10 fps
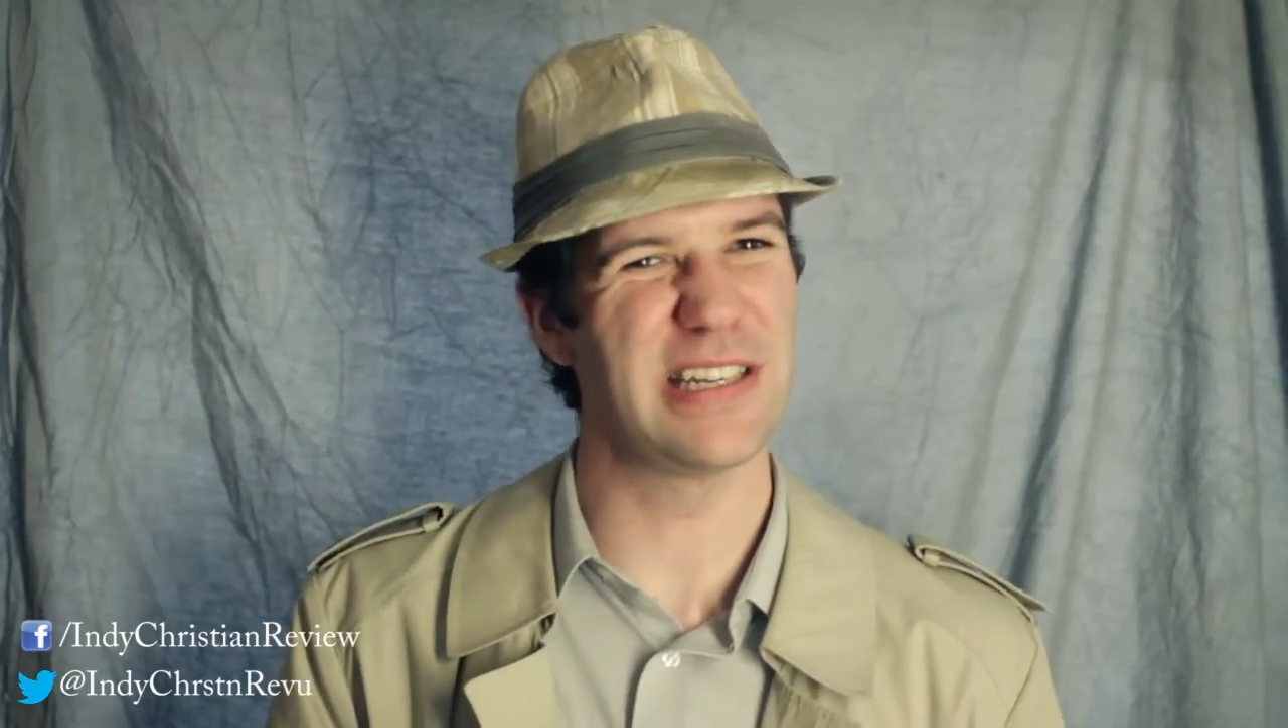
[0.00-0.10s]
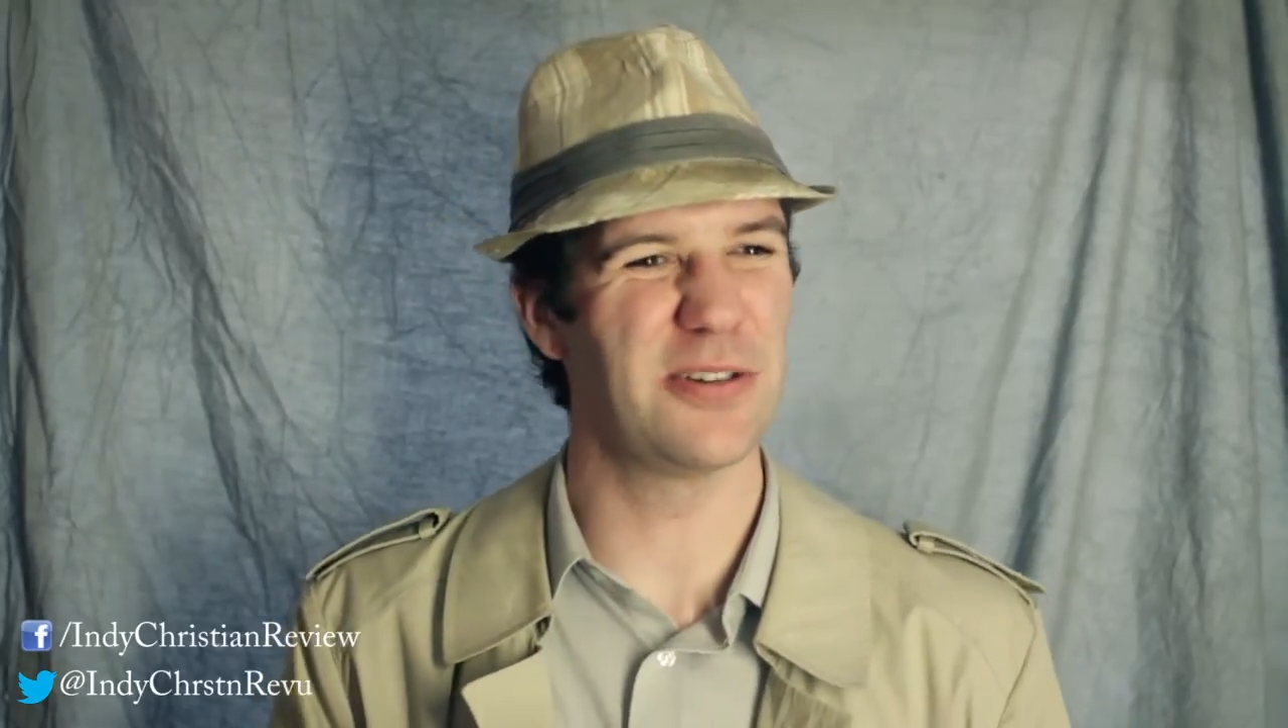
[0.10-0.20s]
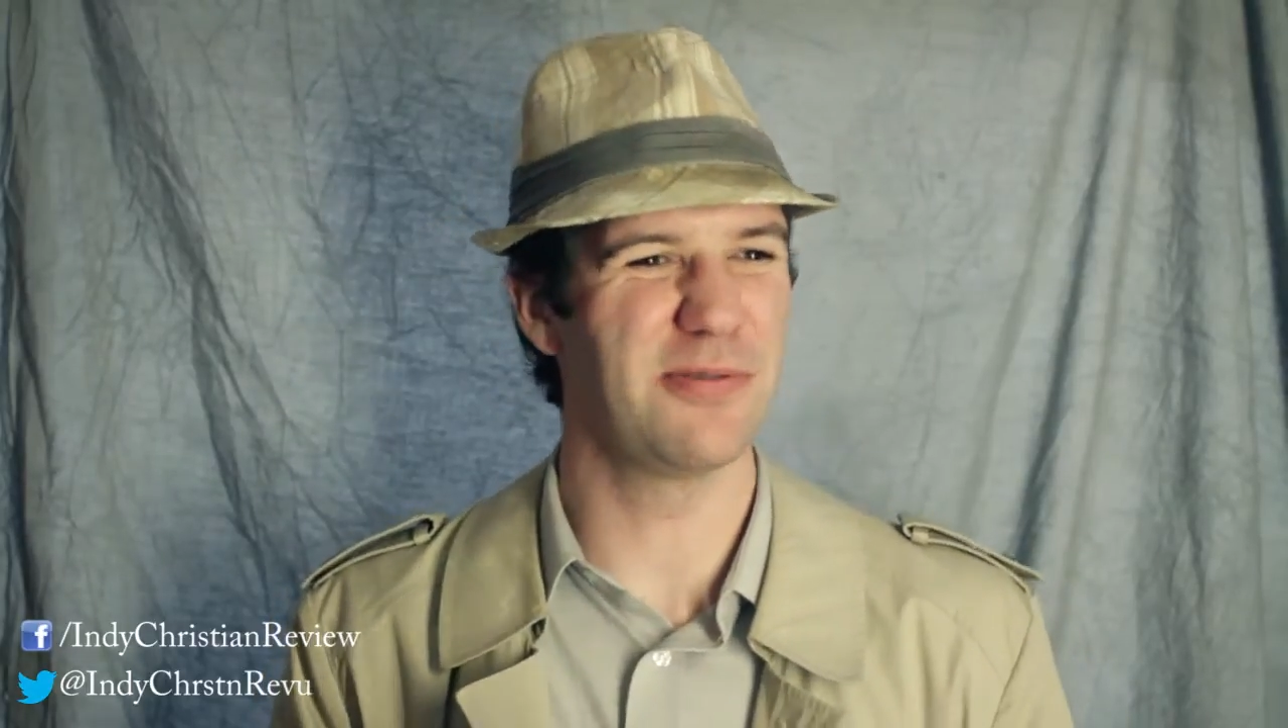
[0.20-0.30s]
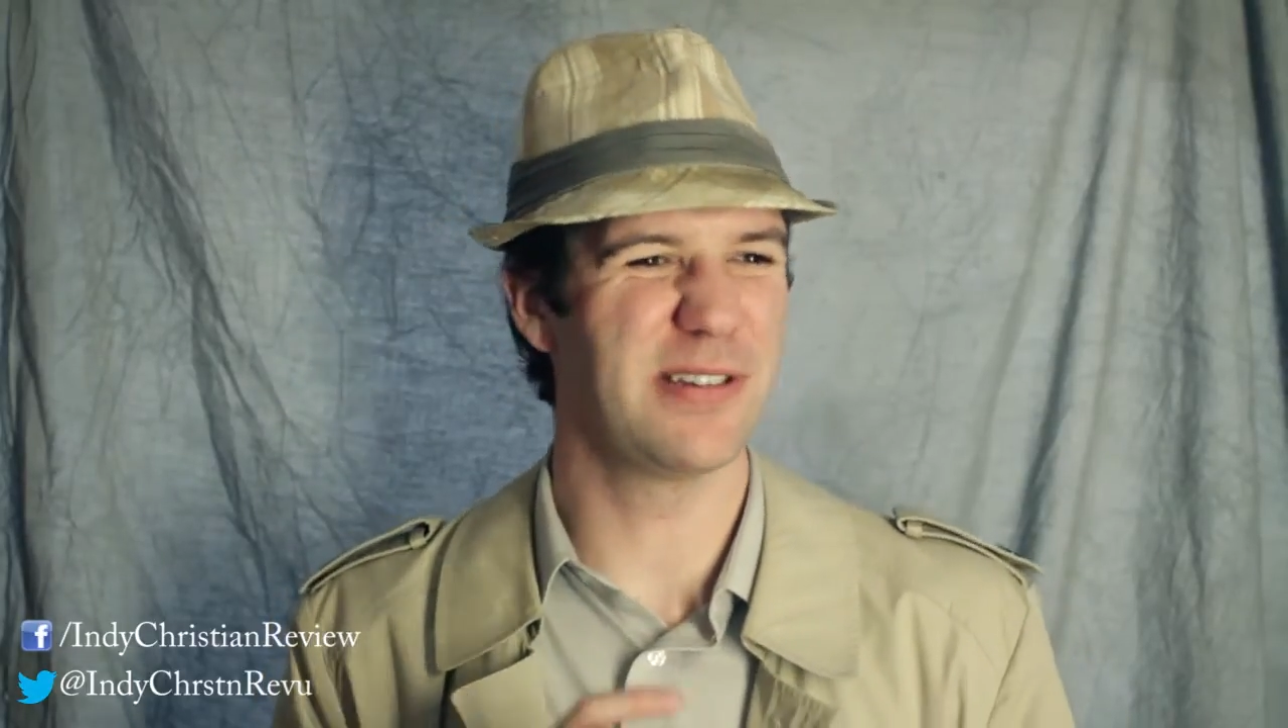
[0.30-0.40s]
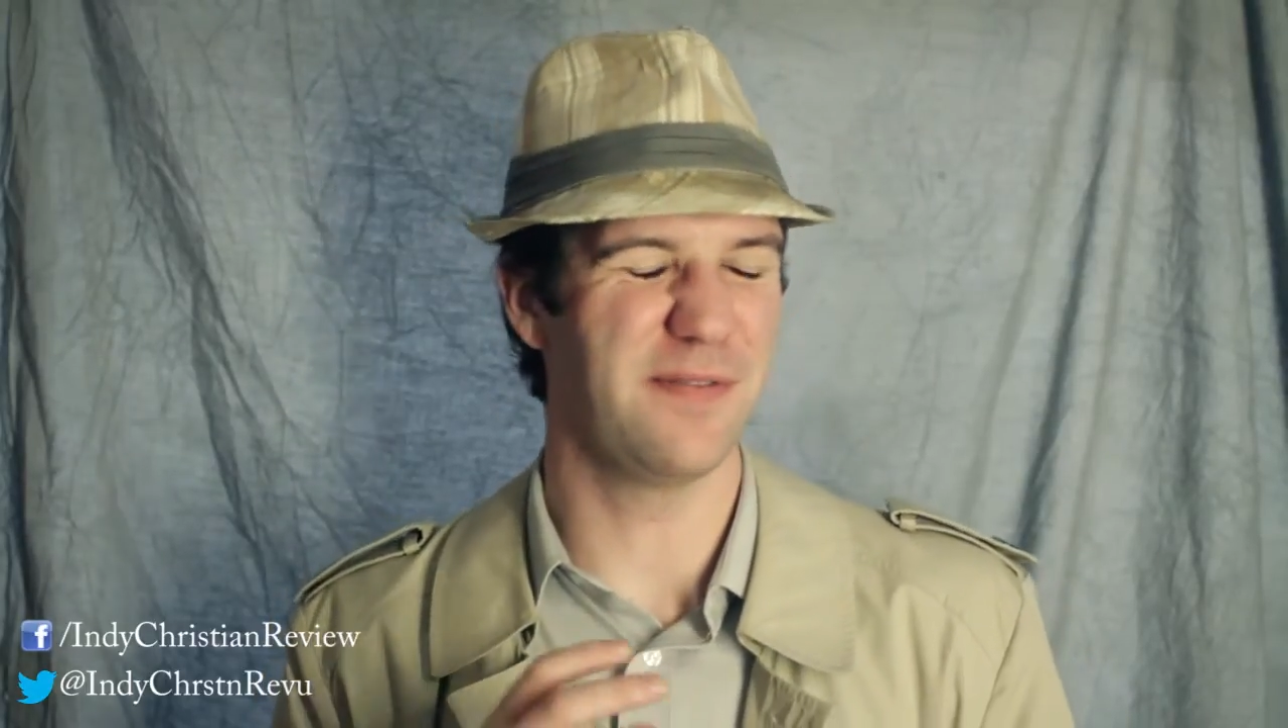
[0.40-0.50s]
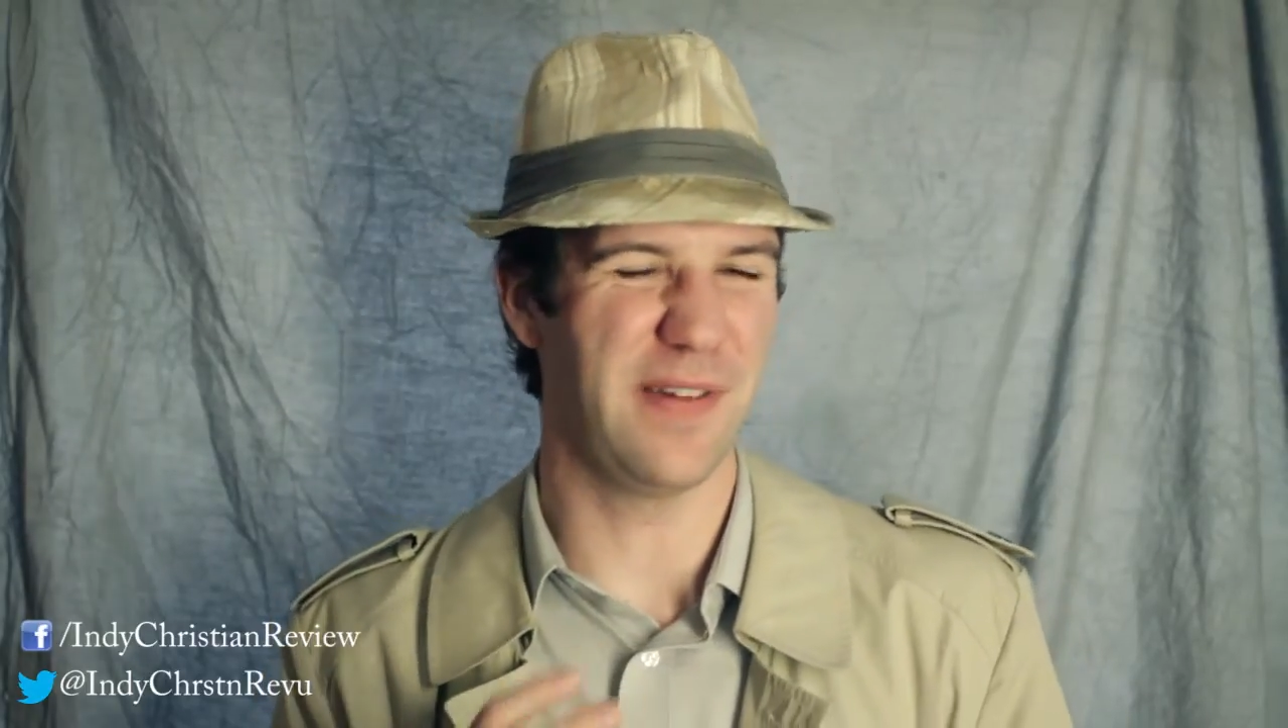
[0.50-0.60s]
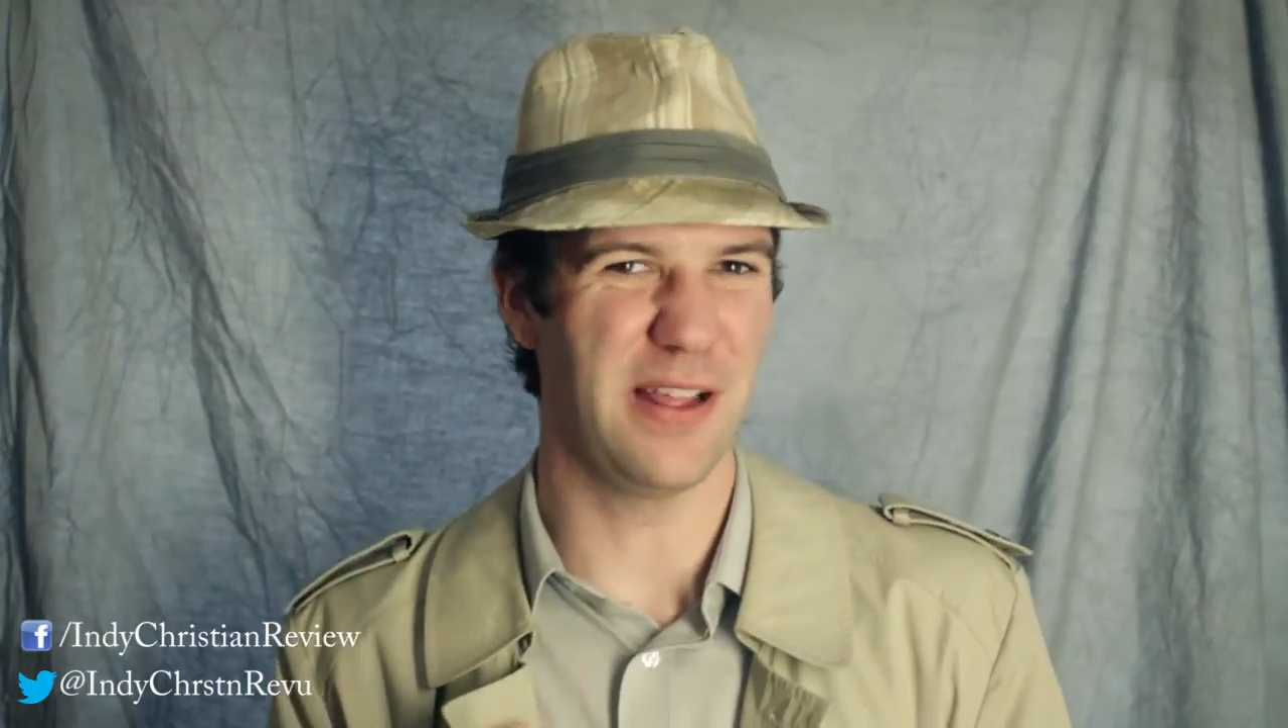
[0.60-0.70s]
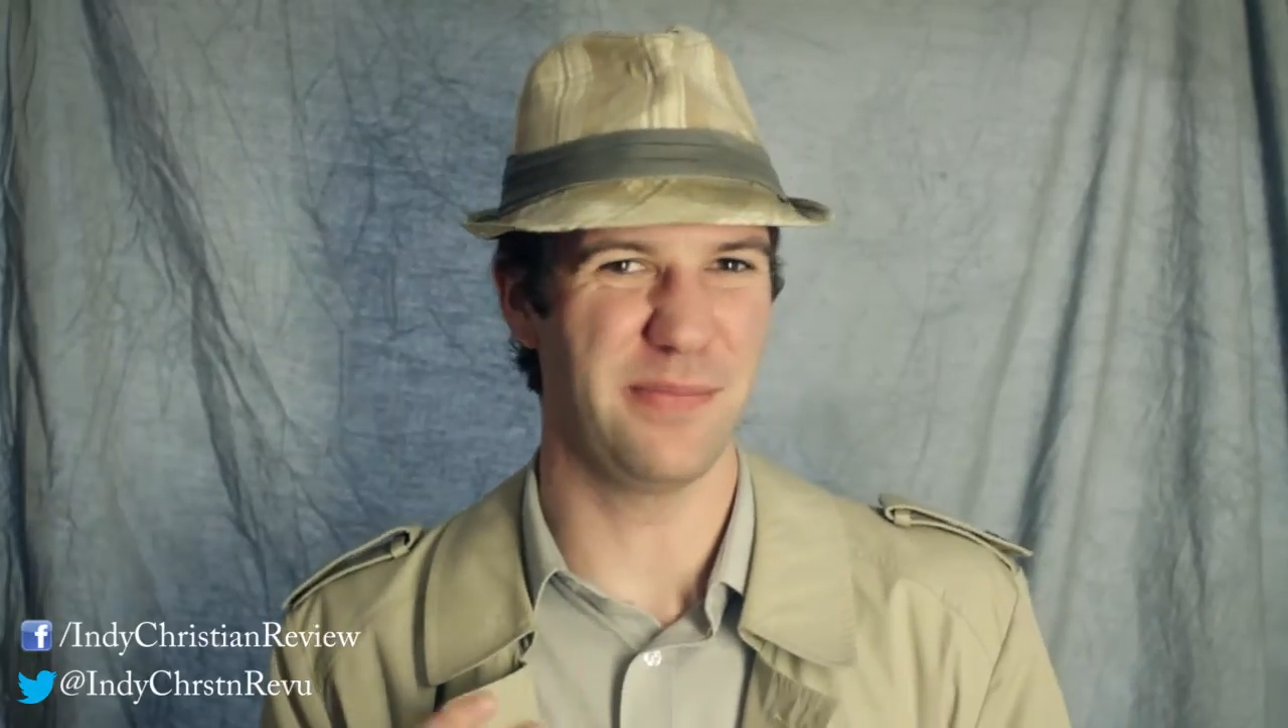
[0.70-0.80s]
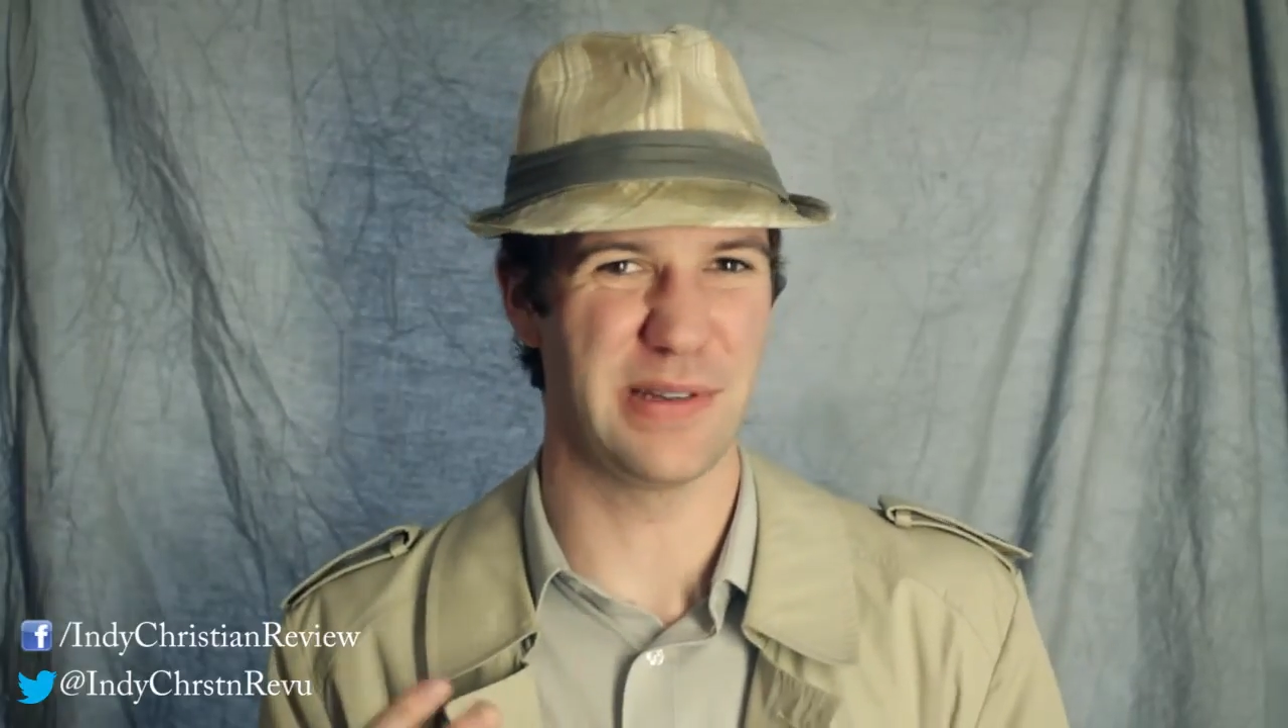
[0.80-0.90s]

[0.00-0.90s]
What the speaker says: don't develop